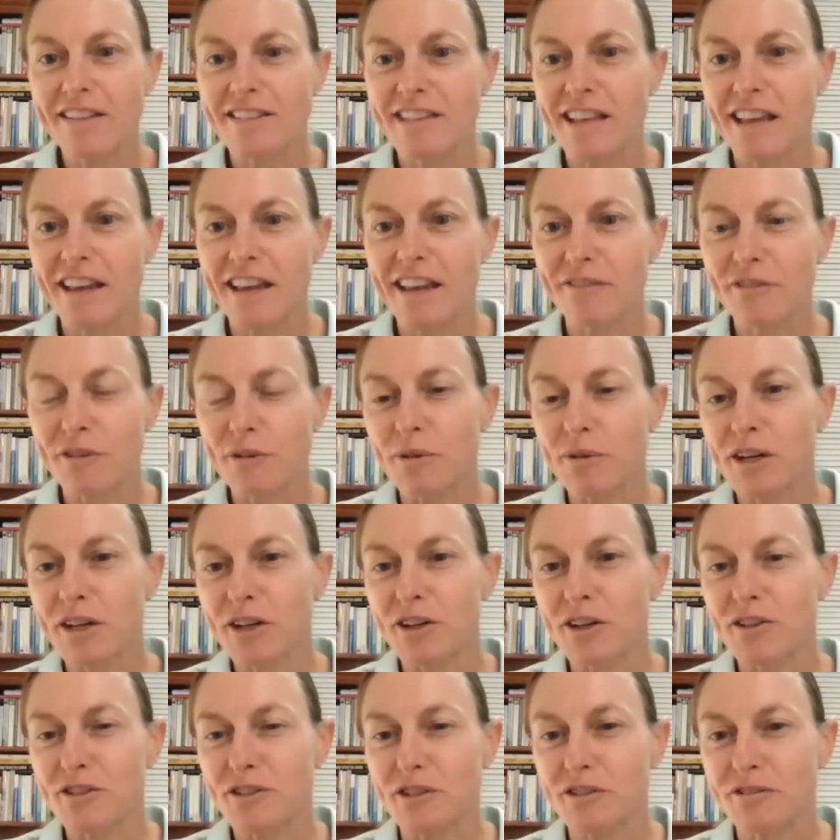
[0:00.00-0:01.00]
as everyone
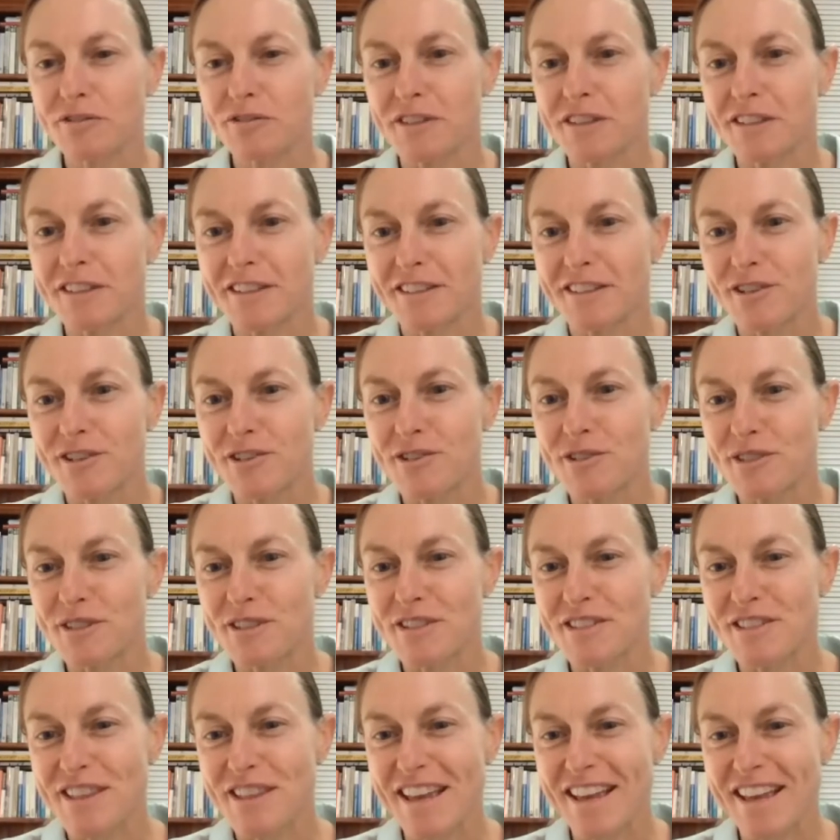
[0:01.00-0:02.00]
goes off and
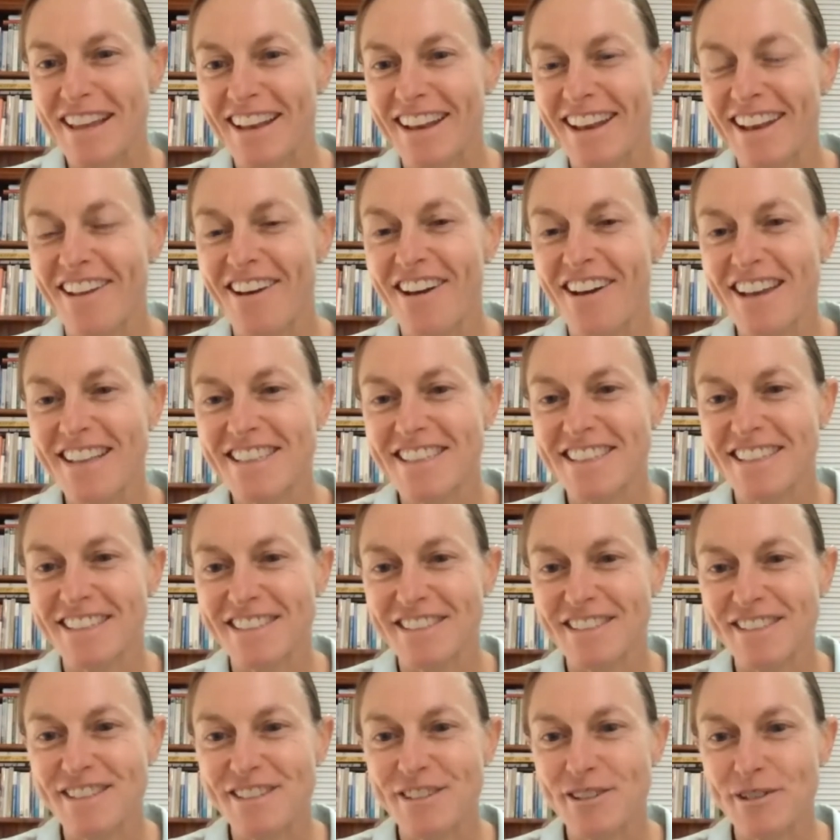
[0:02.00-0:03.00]
uses that
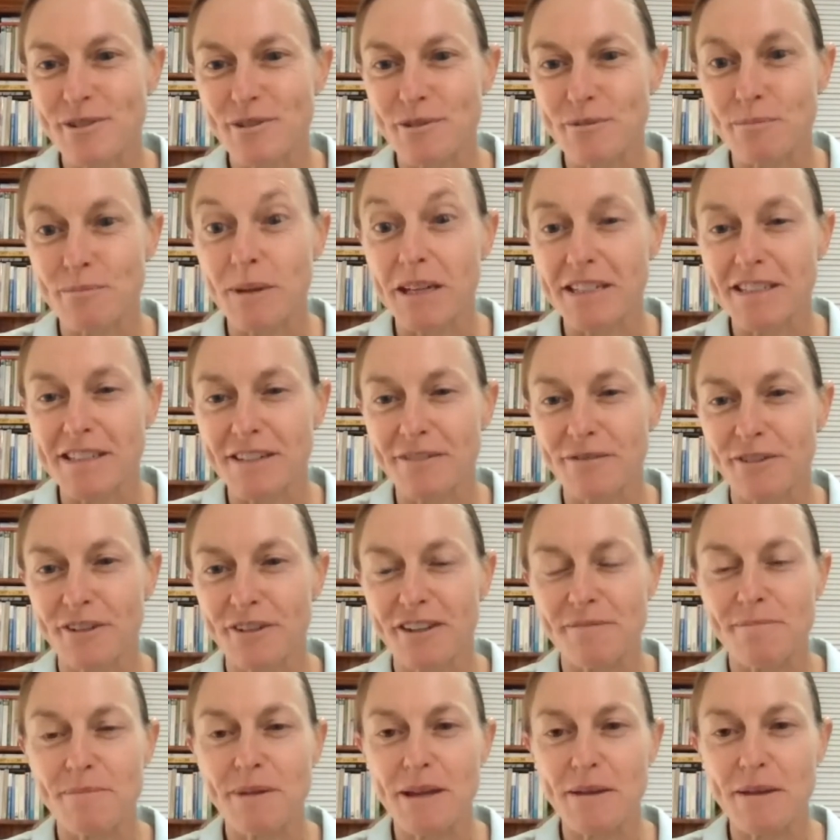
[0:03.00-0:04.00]
license to be different
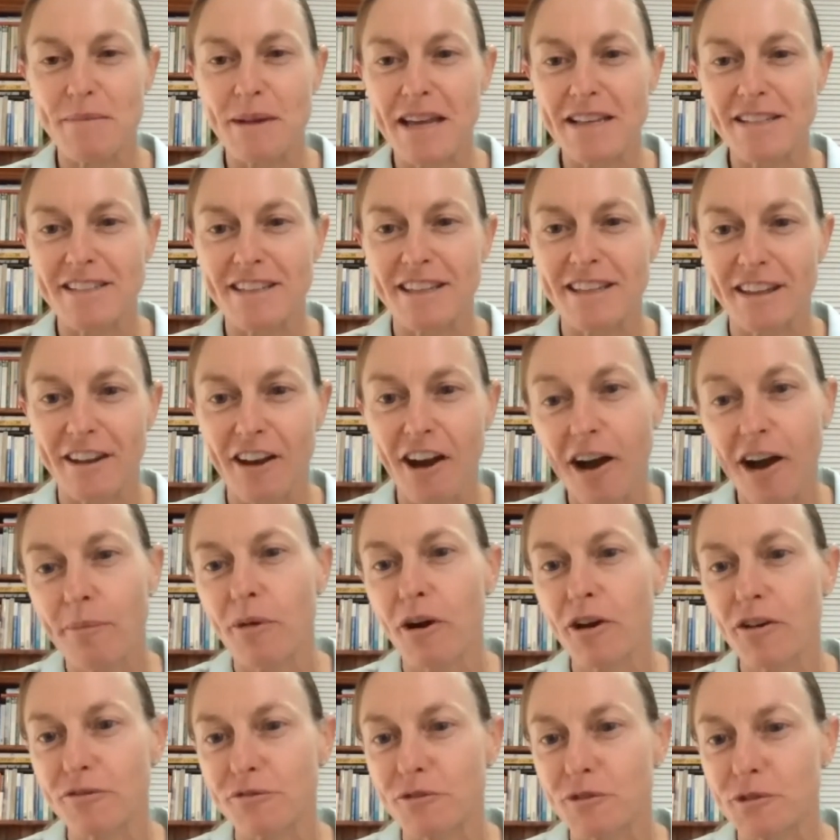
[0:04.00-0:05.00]
and be amazing, I'm
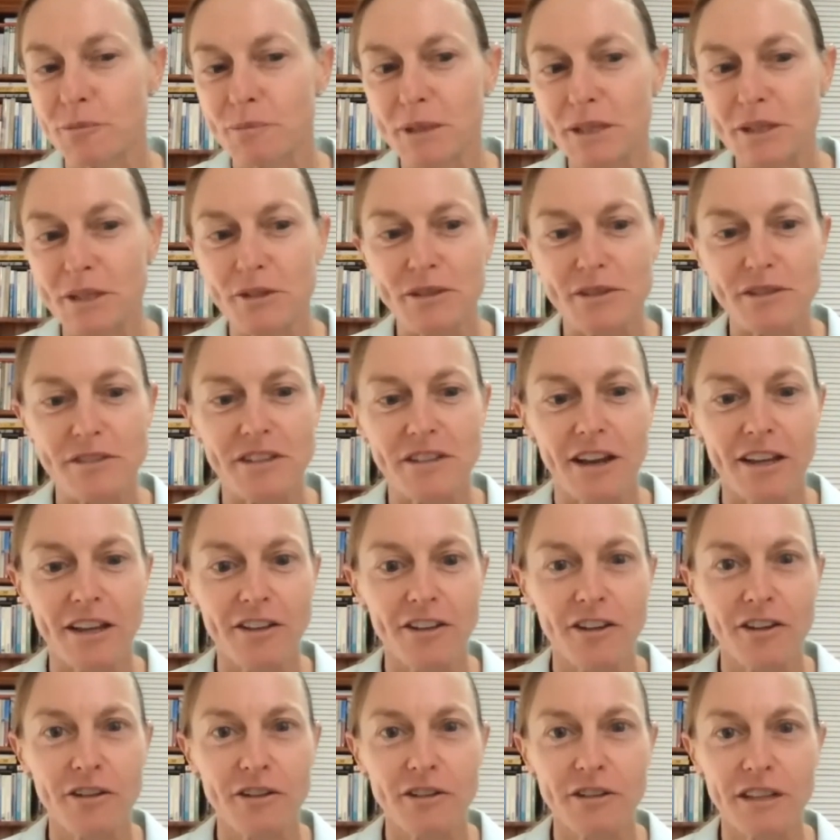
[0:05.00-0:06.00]
hopeful because I
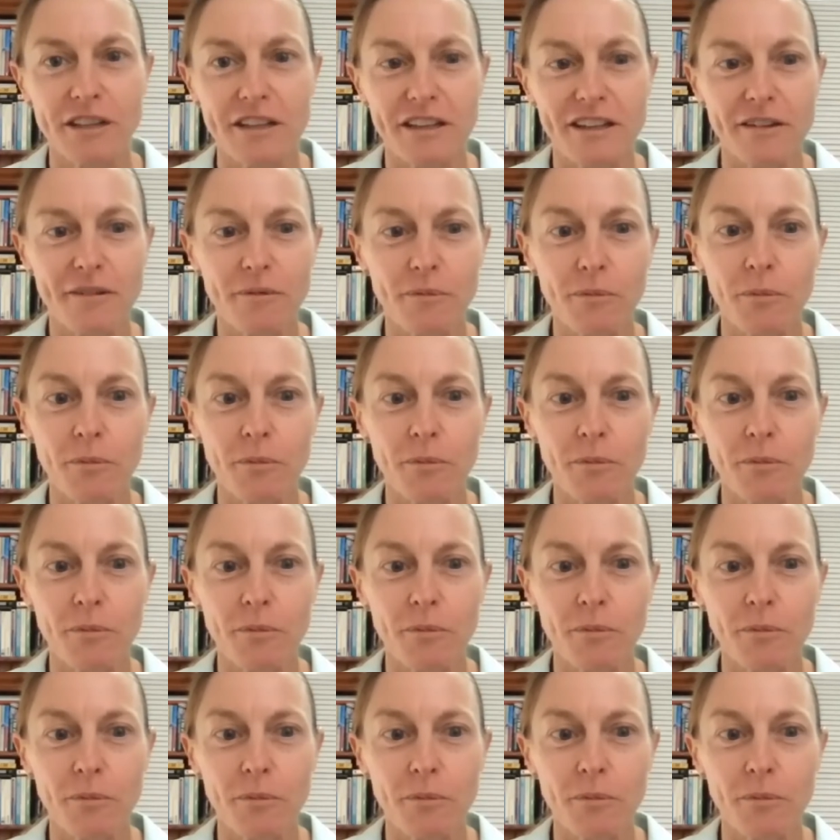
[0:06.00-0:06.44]
know that